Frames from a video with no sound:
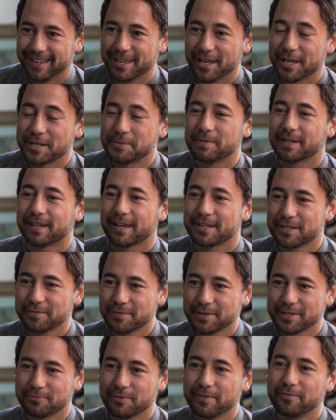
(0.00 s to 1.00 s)
It's because
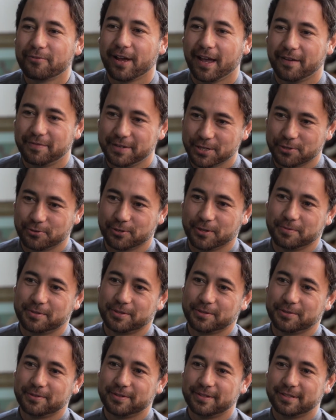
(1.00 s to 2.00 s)
of his river rafting trips,
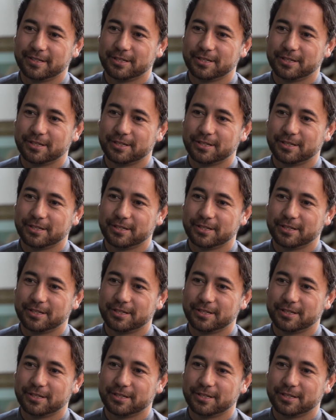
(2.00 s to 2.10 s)
dude.